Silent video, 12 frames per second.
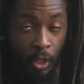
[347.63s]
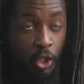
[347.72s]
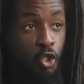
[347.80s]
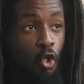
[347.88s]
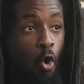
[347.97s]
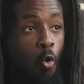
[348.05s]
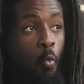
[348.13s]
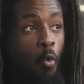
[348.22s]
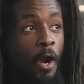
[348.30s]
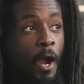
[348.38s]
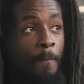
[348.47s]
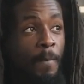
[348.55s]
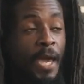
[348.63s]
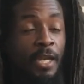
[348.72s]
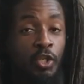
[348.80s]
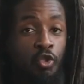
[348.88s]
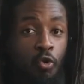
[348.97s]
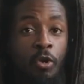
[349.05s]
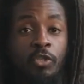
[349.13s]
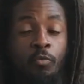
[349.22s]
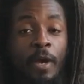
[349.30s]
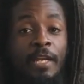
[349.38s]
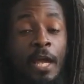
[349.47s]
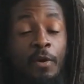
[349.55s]
So where I'm at in Georgia
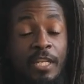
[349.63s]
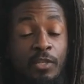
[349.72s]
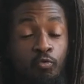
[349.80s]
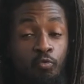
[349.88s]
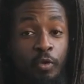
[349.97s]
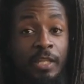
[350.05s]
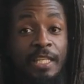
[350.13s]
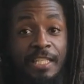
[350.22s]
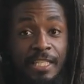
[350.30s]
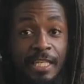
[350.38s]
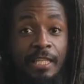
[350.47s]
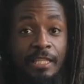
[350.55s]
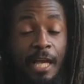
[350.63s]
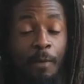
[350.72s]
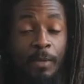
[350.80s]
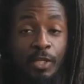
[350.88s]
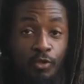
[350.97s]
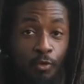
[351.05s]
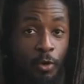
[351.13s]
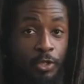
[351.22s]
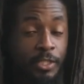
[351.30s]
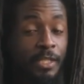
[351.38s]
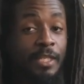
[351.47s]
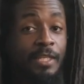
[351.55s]
right now, it is really chilly. I'm in
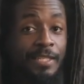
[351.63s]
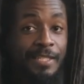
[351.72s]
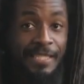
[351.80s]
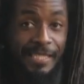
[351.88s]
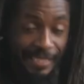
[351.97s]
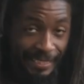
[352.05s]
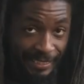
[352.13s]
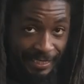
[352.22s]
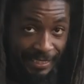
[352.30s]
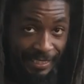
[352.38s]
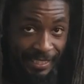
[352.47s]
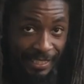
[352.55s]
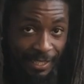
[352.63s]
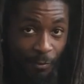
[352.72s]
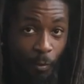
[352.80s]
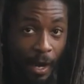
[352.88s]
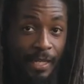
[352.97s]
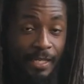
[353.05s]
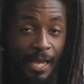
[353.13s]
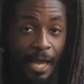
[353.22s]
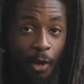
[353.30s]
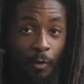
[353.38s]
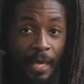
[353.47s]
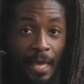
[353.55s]
Georgia. It is chilly right
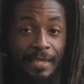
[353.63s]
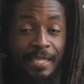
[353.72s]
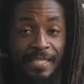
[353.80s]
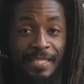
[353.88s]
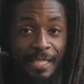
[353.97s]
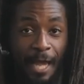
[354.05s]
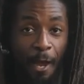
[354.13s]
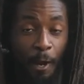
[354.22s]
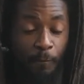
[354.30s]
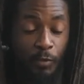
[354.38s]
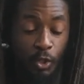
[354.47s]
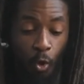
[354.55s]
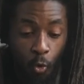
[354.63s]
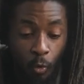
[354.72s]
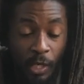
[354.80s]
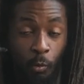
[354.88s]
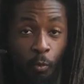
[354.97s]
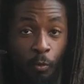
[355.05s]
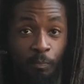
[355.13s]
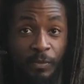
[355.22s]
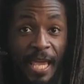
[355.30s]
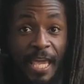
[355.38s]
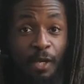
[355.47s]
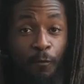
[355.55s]
now at this time. So it will
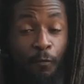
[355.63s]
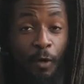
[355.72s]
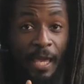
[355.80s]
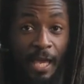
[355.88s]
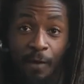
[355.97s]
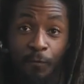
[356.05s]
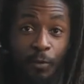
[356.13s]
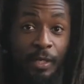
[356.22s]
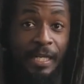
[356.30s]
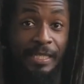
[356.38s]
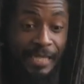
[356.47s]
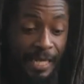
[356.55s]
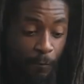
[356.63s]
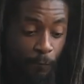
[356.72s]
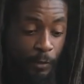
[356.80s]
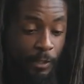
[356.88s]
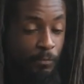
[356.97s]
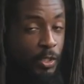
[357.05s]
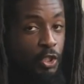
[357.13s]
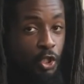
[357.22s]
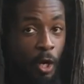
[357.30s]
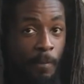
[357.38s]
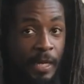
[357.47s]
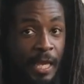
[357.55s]
take forever and a day for them to
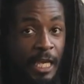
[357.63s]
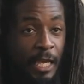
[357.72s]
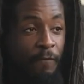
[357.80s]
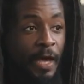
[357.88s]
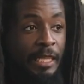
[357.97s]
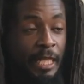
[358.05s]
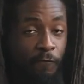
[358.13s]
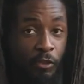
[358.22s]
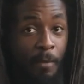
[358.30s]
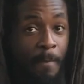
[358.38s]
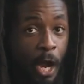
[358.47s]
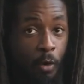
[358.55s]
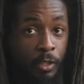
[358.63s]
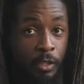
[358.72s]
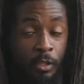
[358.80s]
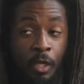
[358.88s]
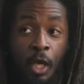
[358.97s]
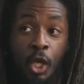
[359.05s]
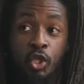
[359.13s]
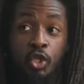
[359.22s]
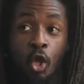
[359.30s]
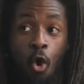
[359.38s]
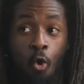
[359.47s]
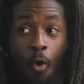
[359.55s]
germinate if I left them out here.
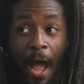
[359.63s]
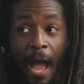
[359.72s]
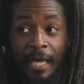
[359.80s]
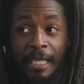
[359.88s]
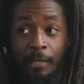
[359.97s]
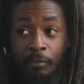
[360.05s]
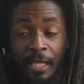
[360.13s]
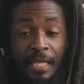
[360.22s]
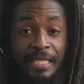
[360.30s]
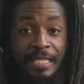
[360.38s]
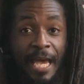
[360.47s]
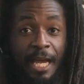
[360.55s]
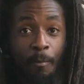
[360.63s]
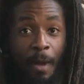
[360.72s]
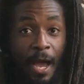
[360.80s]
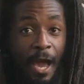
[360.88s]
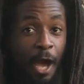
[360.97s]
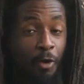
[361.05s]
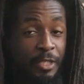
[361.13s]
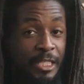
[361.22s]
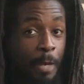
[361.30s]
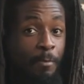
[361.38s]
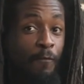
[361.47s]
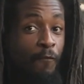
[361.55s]
So I keep the inside of my house
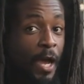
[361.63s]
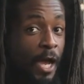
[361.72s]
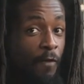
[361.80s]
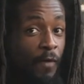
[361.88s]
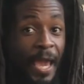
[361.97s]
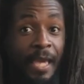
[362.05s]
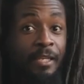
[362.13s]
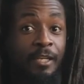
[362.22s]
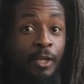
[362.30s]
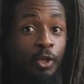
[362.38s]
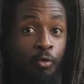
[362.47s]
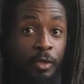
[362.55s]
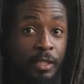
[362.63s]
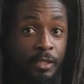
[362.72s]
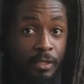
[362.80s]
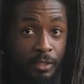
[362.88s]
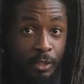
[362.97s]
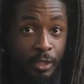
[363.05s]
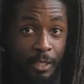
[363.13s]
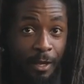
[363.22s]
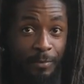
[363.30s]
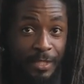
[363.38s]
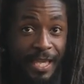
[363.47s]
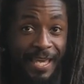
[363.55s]
75, 80 degrees. You see what
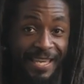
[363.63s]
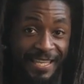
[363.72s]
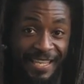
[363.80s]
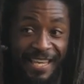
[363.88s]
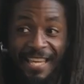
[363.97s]
I'm saying?